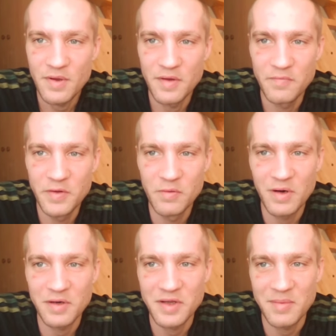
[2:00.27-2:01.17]
If you
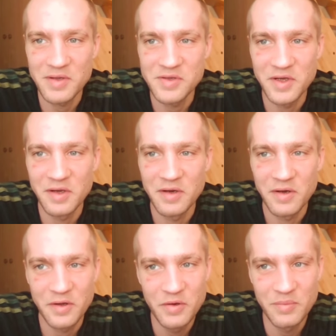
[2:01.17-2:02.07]
are damaging a
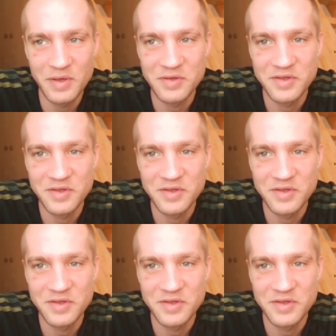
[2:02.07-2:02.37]
human